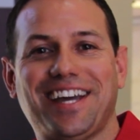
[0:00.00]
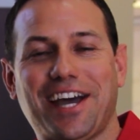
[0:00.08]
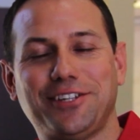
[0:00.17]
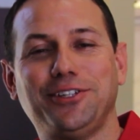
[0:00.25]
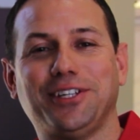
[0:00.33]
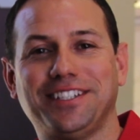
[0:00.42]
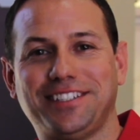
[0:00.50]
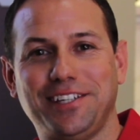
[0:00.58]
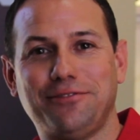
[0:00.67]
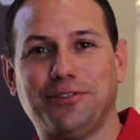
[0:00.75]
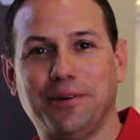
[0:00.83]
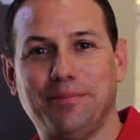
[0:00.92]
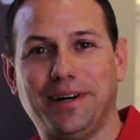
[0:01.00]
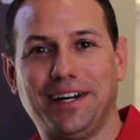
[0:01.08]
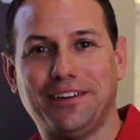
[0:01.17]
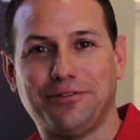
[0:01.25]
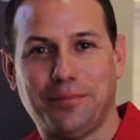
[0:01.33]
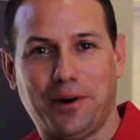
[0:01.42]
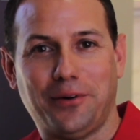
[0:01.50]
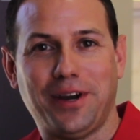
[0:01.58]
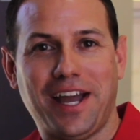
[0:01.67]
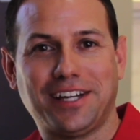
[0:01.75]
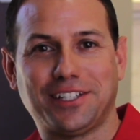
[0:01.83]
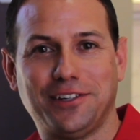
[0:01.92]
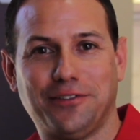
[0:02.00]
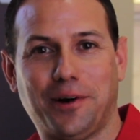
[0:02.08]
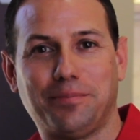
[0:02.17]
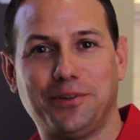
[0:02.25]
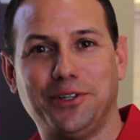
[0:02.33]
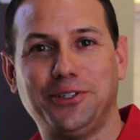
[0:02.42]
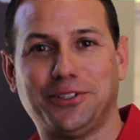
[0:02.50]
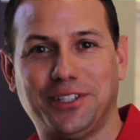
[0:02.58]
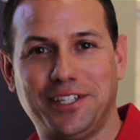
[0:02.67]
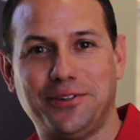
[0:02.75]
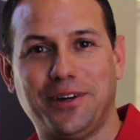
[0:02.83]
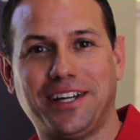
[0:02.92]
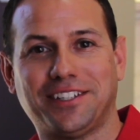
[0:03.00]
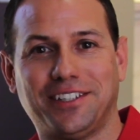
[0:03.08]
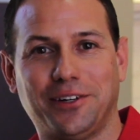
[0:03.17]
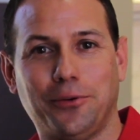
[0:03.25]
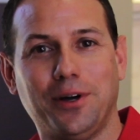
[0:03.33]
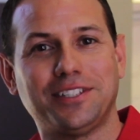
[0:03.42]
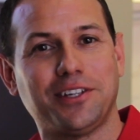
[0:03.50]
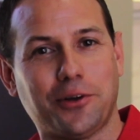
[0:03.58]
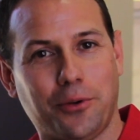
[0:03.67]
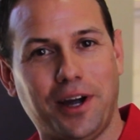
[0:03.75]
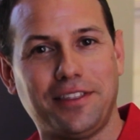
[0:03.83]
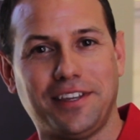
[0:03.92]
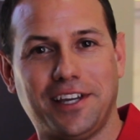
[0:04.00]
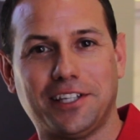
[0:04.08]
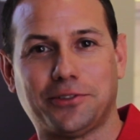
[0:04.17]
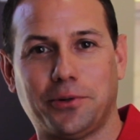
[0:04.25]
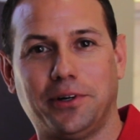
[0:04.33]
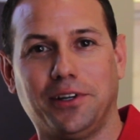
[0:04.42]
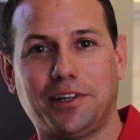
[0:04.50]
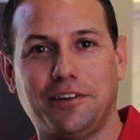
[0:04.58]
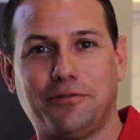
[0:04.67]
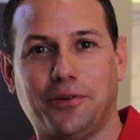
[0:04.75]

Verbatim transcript: As you can see from, uh, from our reaction of our producer and director, it wasn't quite the answer we were looking